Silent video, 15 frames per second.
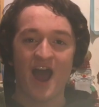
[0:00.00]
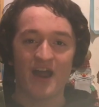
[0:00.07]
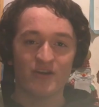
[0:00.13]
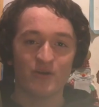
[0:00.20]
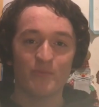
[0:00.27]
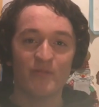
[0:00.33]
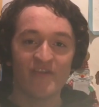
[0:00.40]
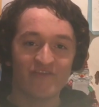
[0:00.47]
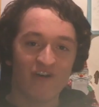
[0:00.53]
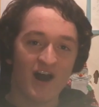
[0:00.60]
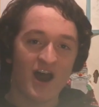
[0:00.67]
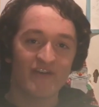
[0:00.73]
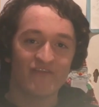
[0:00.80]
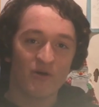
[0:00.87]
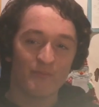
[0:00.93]
at number
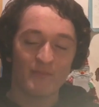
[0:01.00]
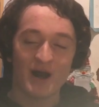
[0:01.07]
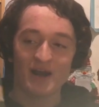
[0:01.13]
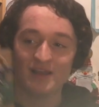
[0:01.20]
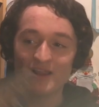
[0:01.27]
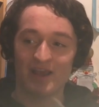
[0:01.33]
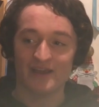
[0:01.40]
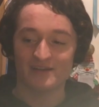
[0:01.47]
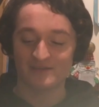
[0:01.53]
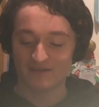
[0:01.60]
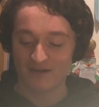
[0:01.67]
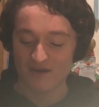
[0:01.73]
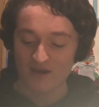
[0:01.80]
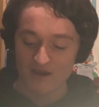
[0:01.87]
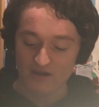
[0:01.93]
5 on my
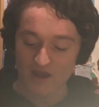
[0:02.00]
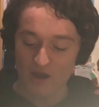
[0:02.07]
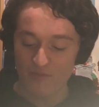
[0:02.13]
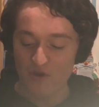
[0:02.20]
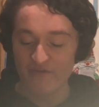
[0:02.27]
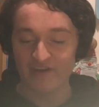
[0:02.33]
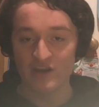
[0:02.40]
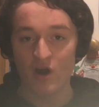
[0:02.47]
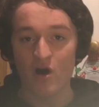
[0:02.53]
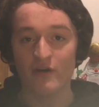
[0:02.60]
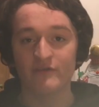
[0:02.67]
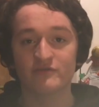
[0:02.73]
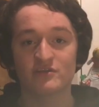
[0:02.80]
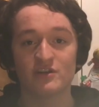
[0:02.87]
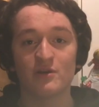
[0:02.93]
list. Now moving
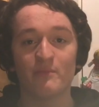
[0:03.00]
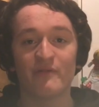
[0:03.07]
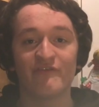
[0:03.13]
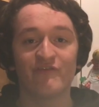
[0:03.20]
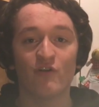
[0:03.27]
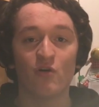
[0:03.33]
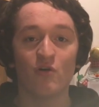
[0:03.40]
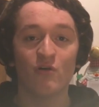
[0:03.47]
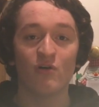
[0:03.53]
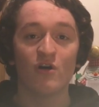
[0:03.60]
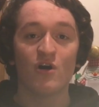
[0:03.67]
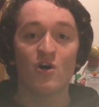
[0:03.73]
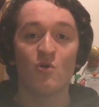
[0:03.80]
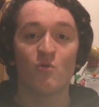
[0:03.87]
on to number 4,